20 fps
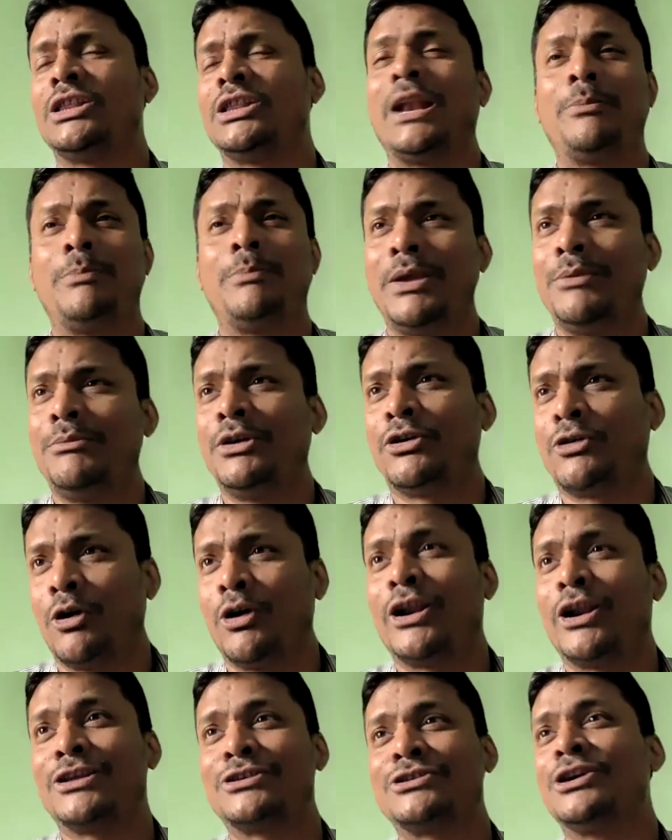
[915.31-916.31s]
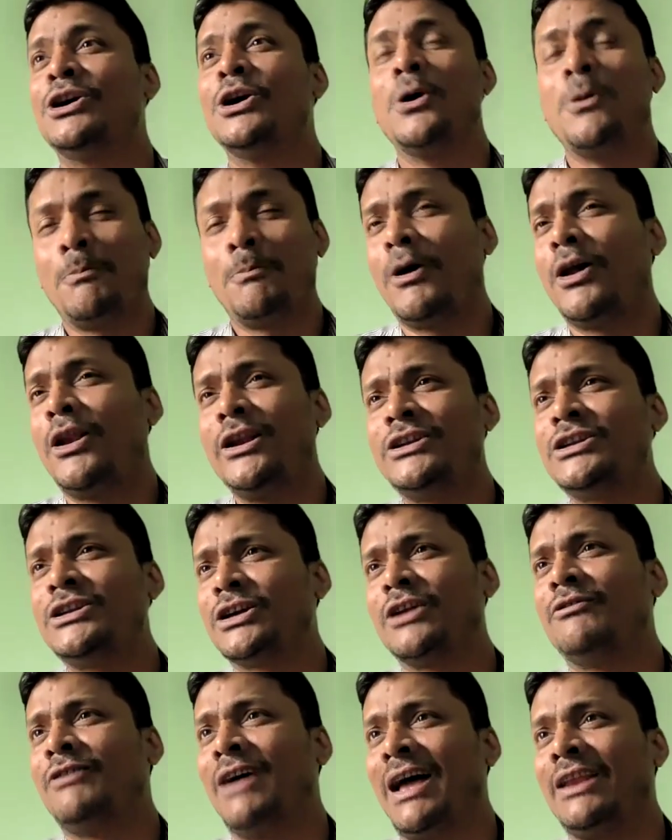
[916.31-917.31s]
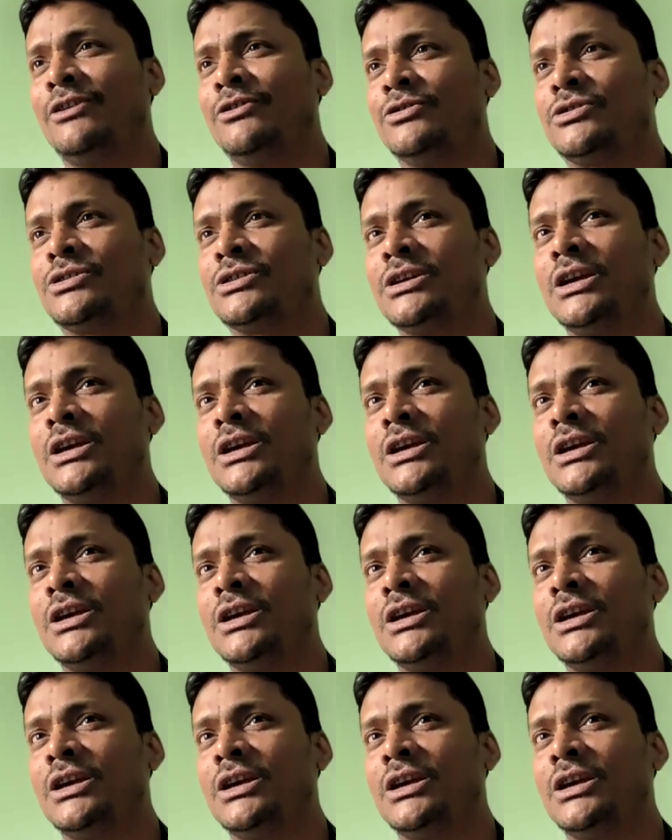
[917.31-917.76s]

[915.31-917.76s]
that may be called as a political value.